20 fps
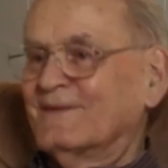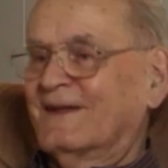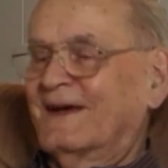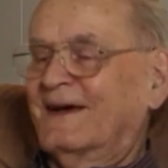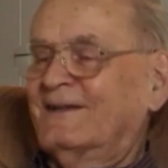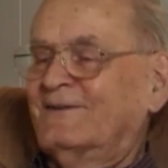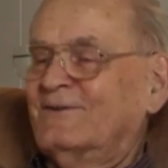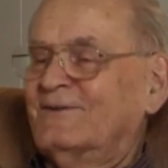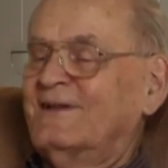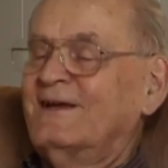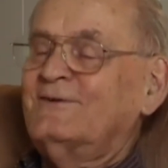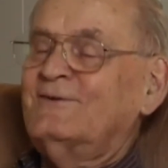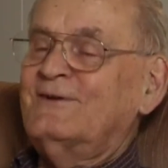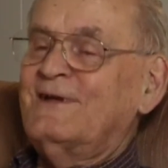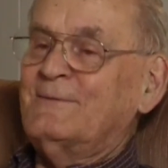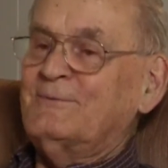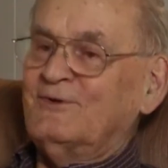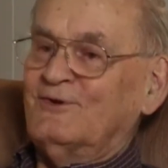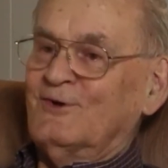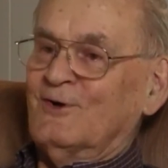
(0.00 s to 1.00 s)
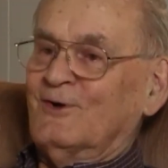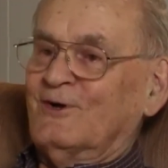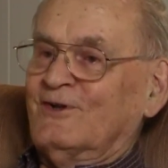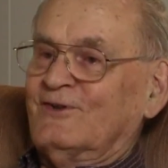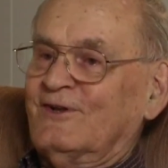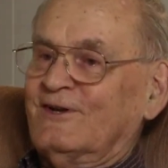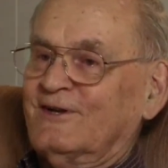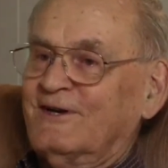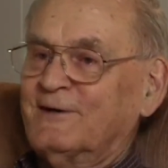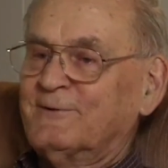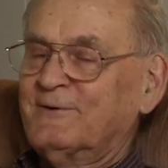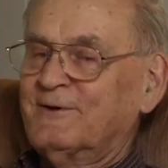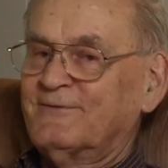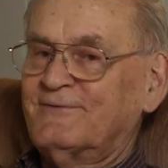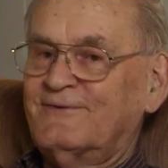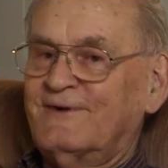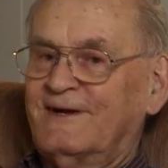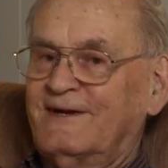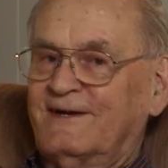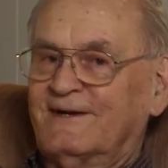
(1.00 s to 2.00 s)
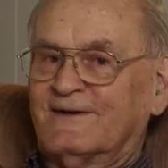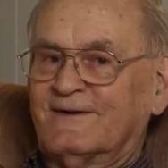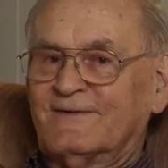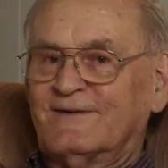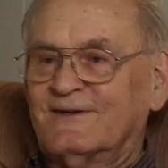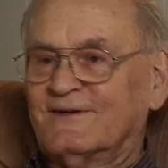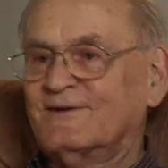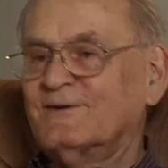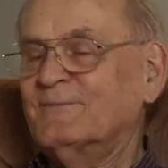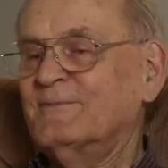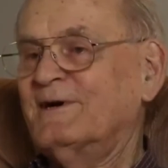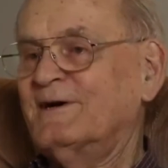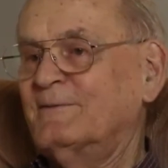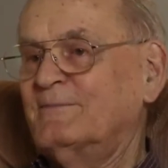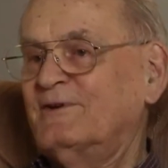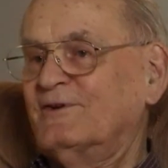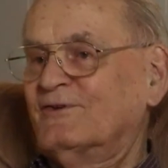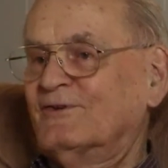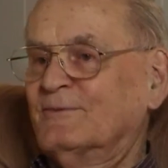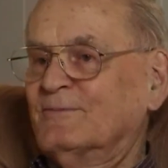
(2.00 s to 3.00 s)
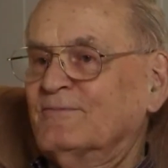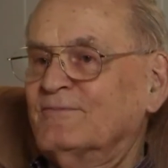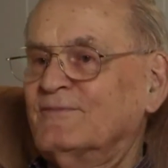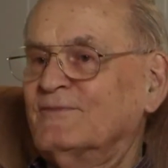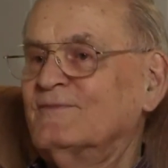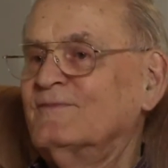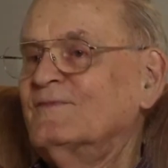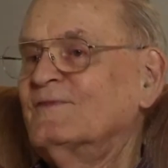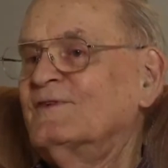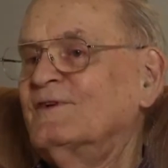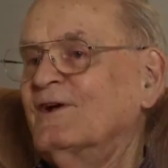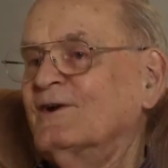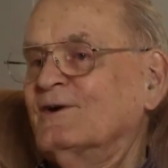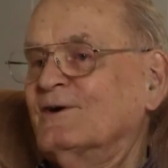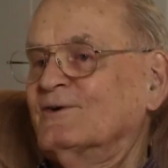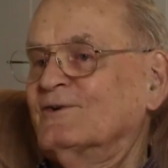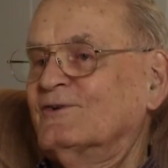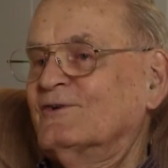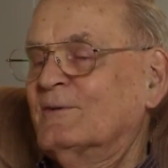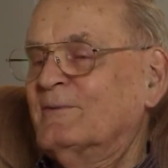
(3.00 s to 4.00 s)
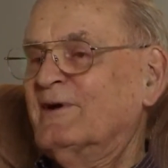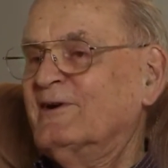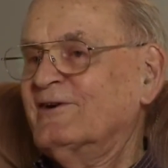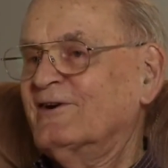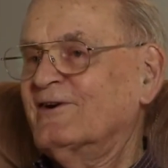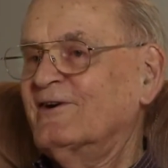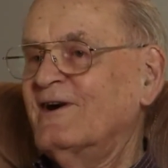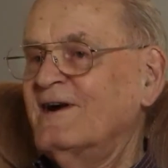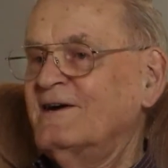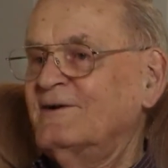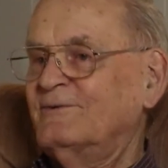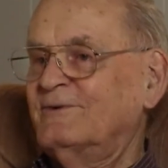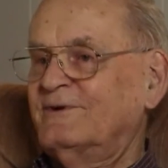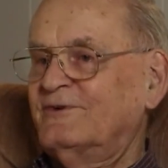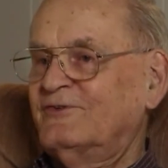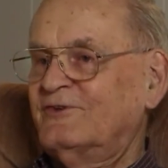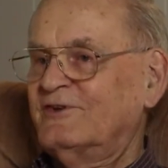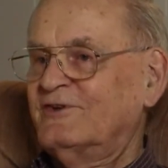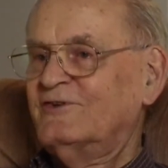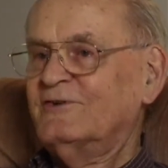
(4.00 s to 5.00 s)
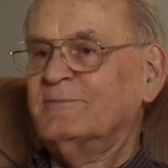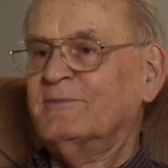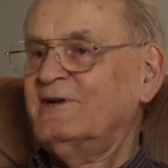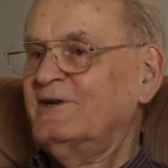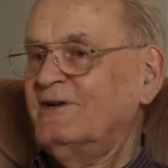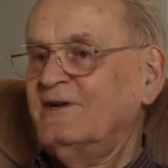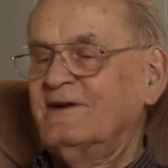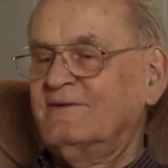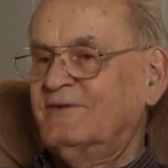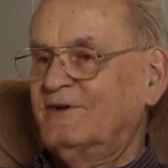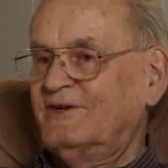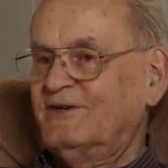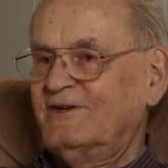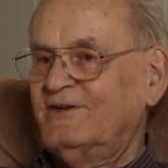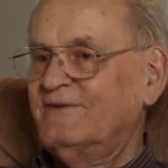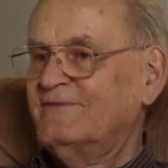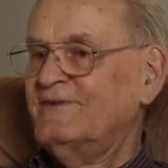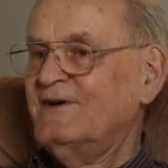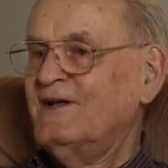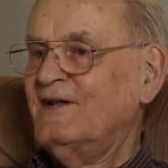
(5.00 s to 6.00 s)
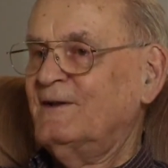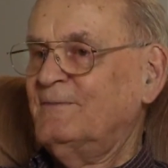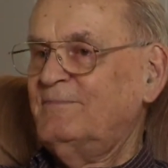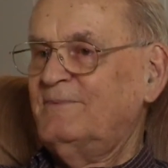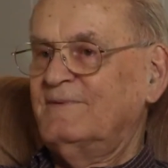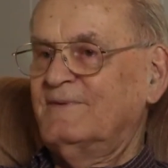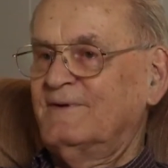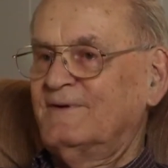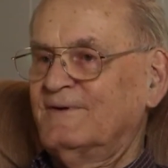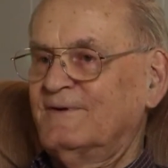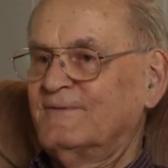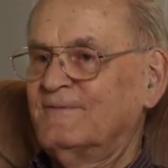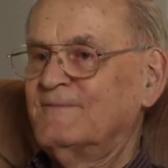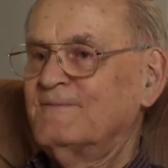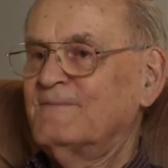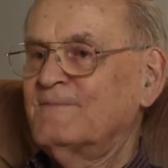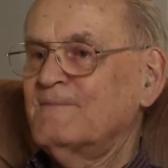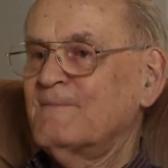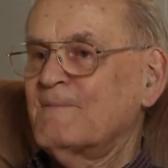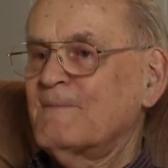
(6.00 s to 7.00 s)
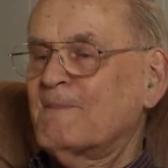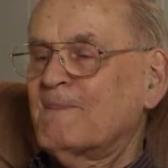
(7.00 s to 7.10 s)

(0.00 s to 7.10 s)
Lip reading: That was the only thing they were afraid of. That there might be some underground resistance, but it never did develop. Mm-hmm.